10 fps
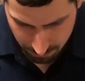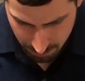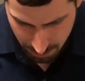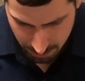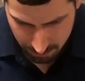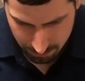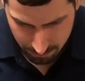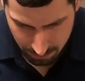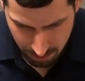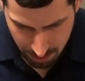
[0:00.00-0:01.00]
Okay.
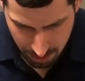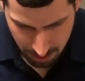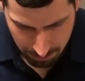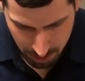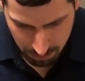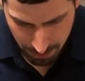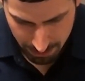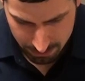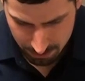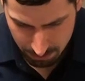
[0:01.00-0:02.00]
I'm going to
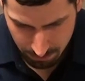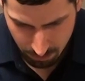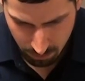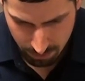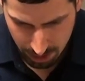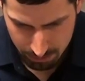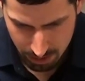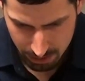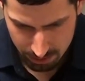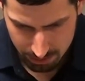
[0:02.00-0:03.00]
pass in the form
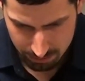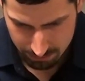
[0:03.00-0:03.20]
object.